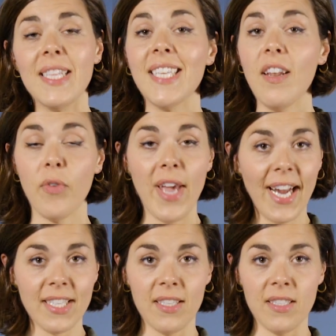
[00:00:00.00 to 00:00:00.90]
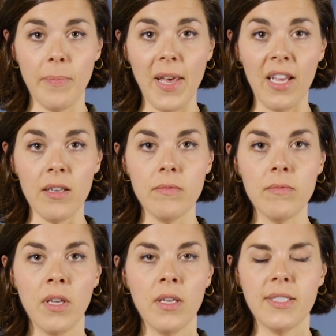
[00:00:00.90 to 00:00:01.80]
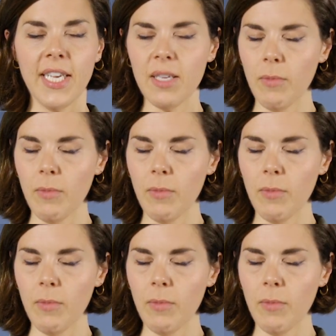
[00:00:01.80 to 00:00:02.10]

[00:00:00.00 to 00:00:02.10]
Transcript: instead of reacting to the pain, take a